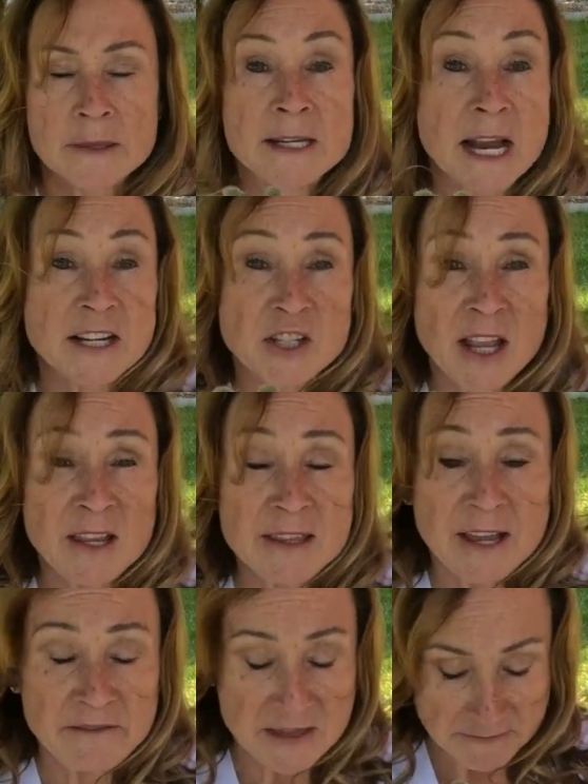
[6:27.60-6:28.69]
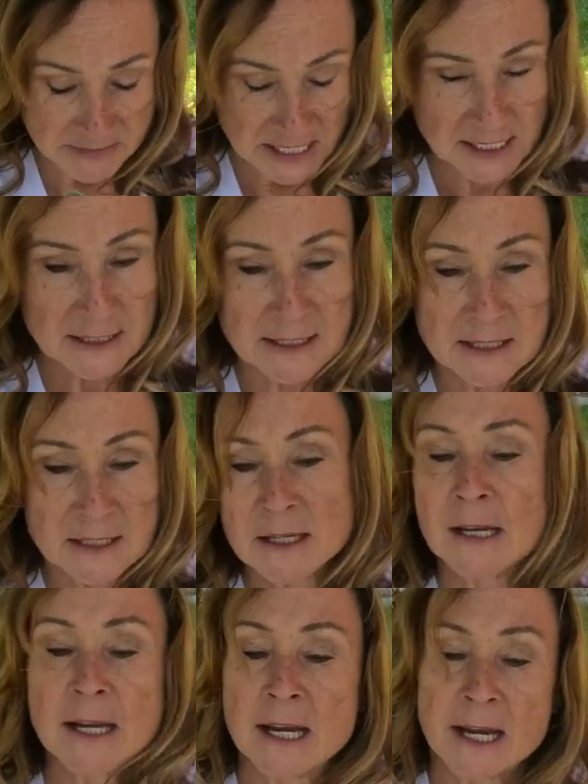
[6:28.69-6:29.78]
The Nigella Love in the Mist
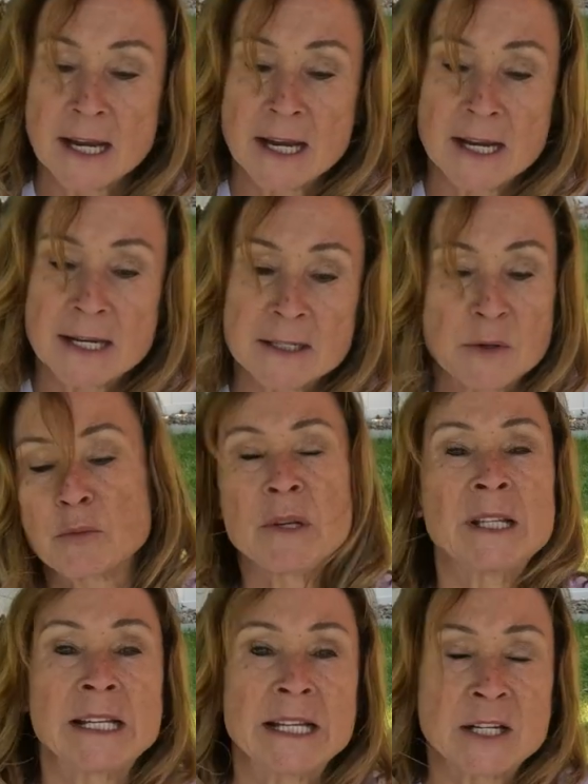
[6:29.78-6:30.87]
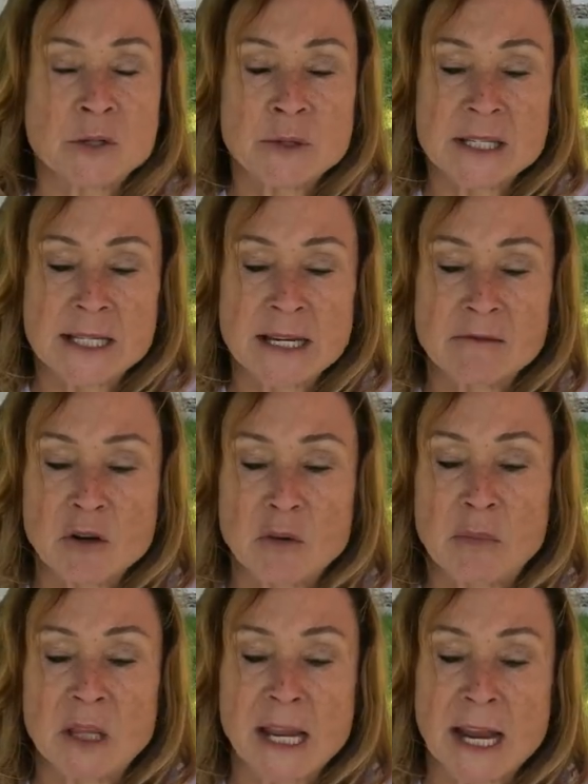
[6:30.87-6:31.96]
is a really interesting little
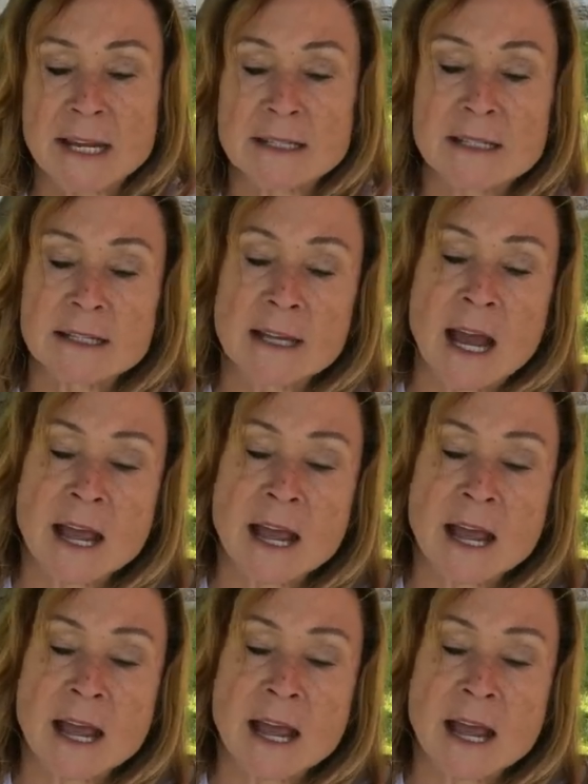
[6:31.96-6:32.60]
plant.